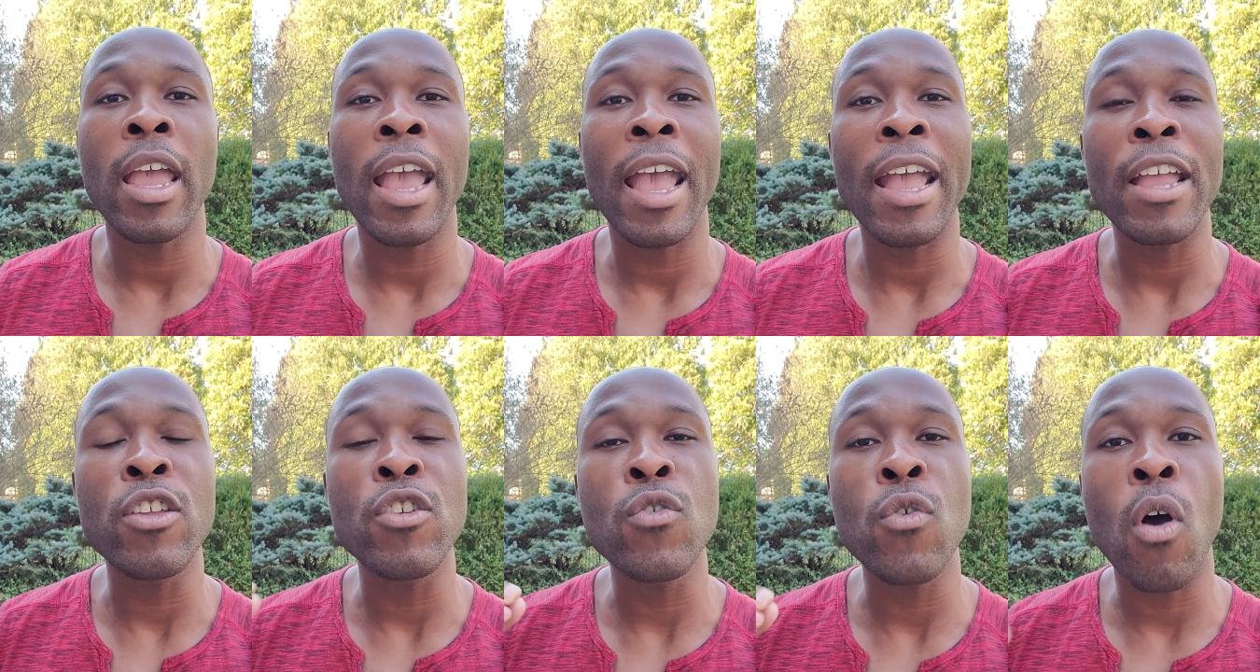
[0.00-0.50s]

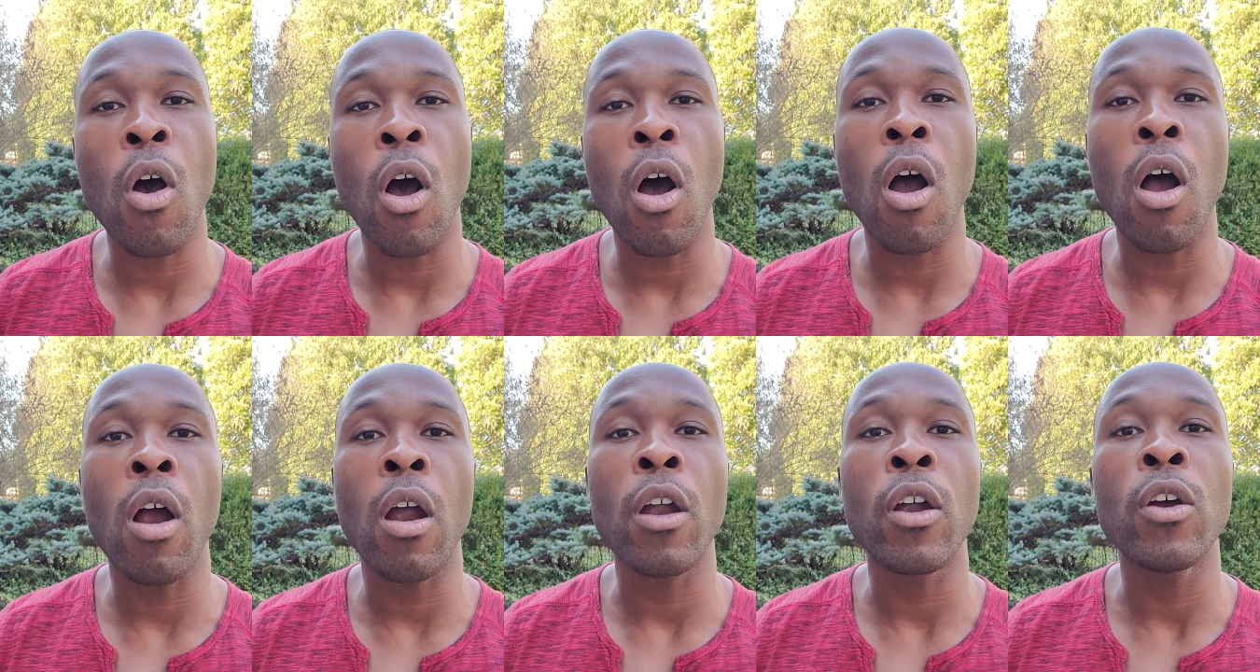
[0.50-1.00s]
and you
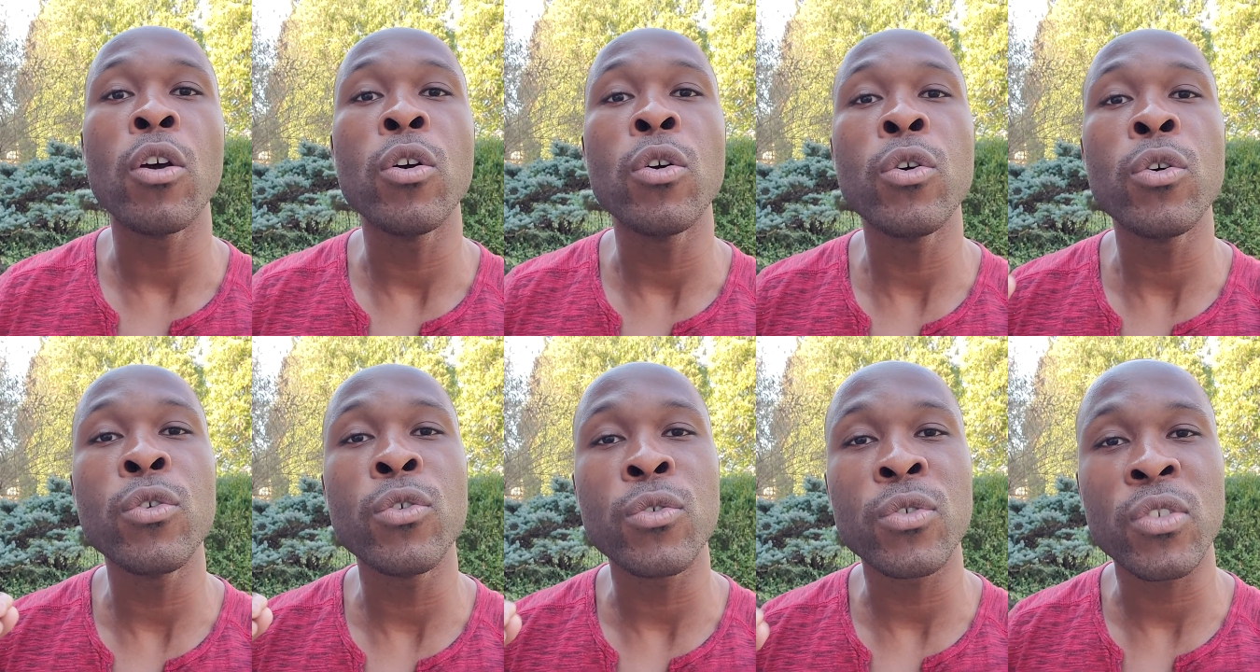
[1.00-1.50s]
are
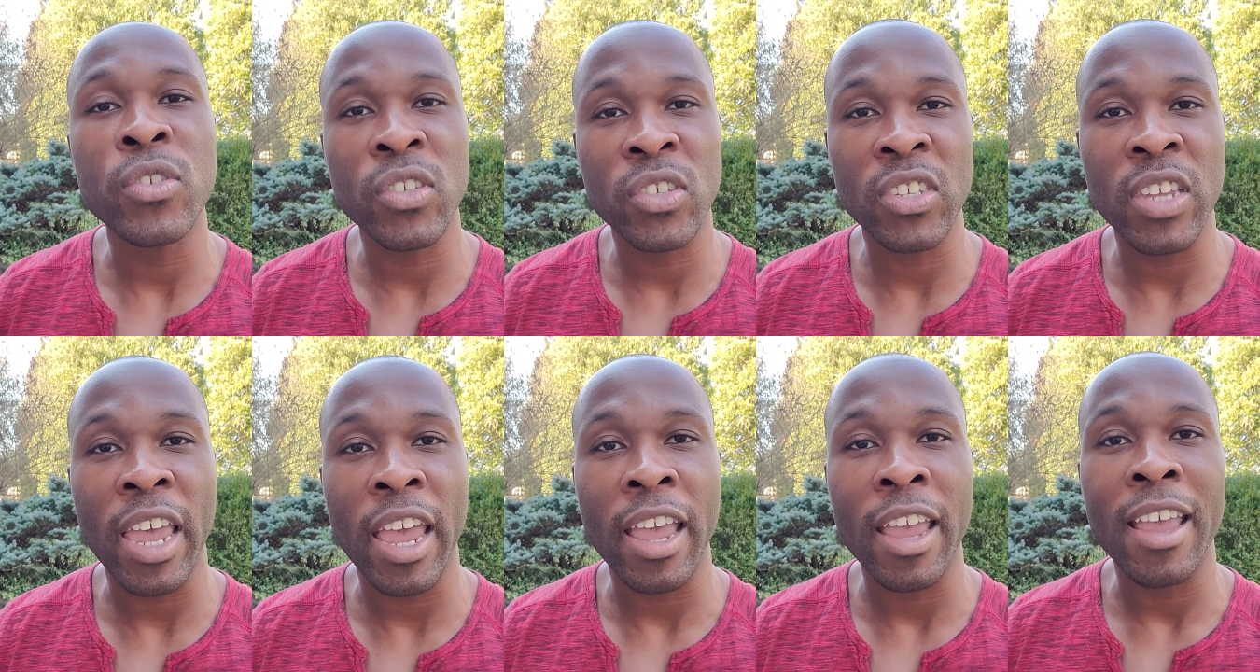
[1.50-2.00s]
who you
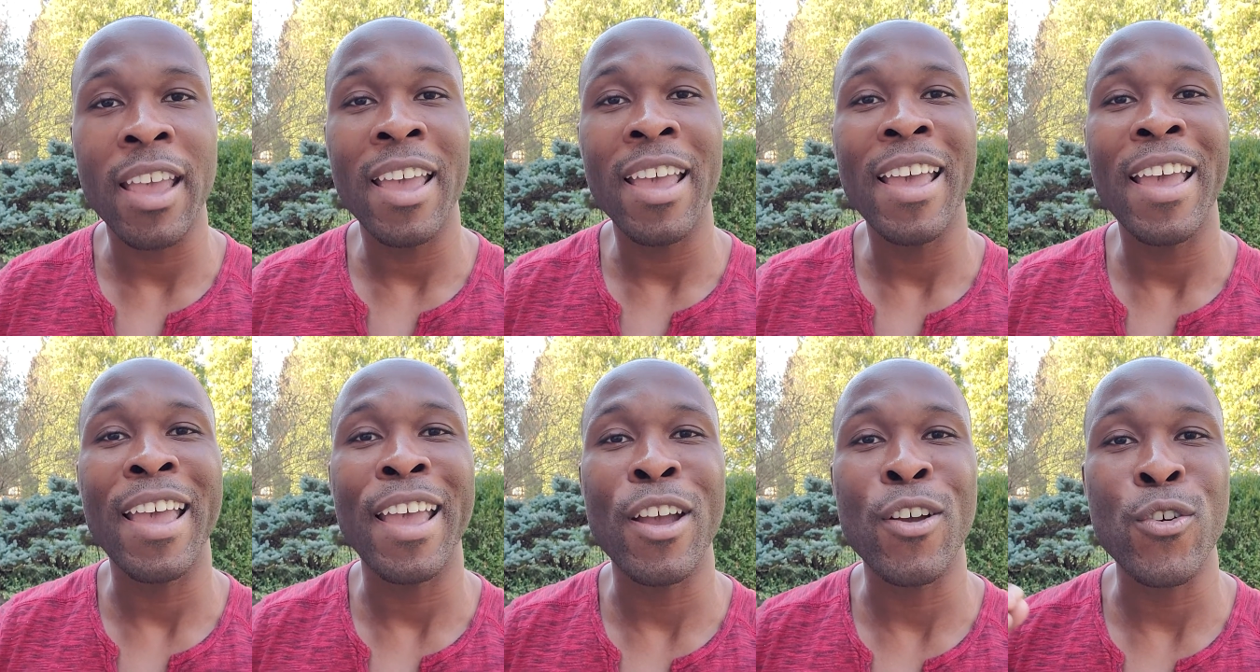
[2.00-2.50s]
say
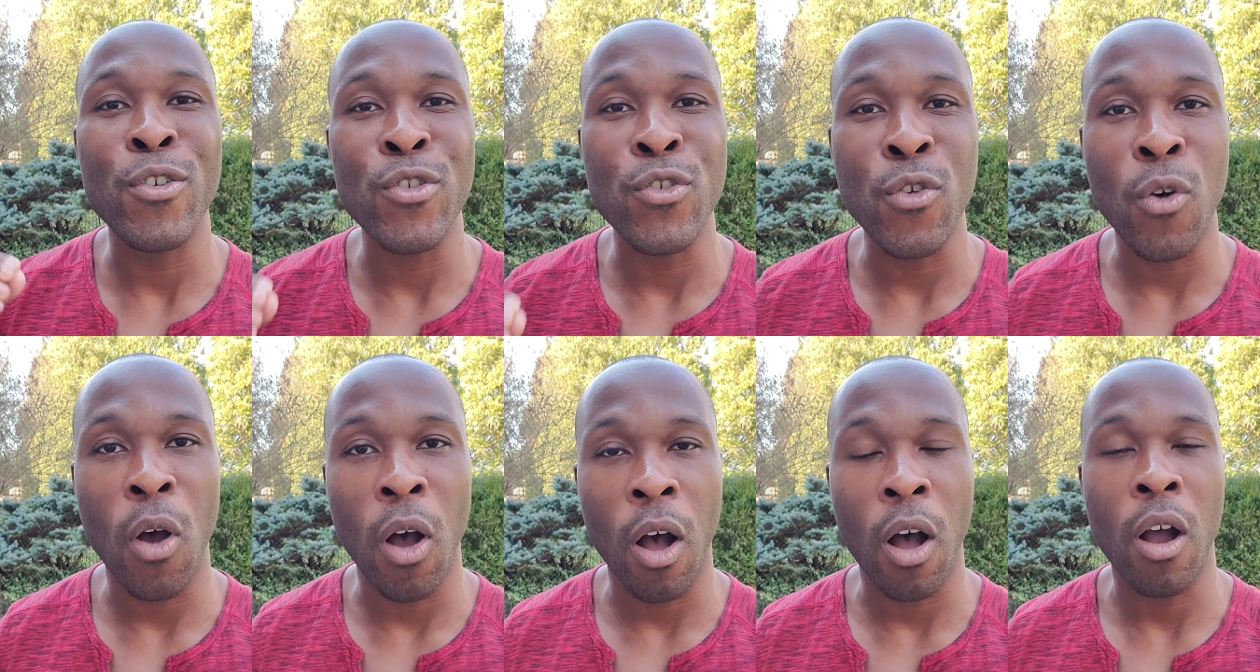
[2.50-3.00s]
and who you
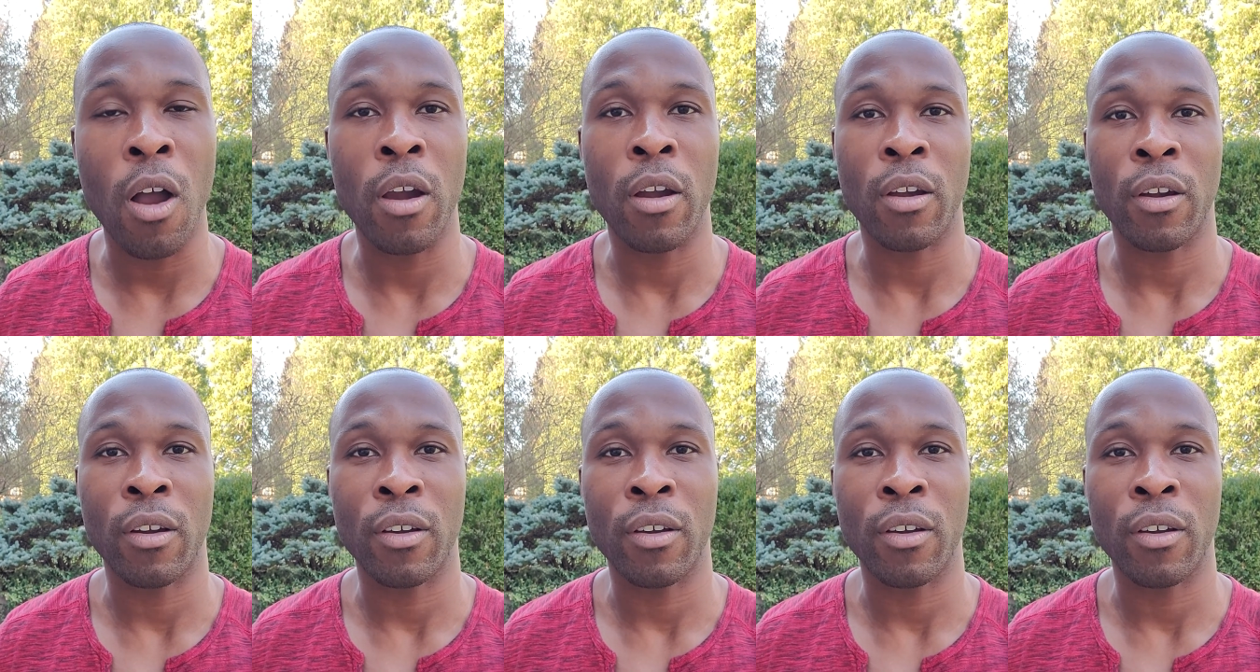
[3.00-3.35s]
are.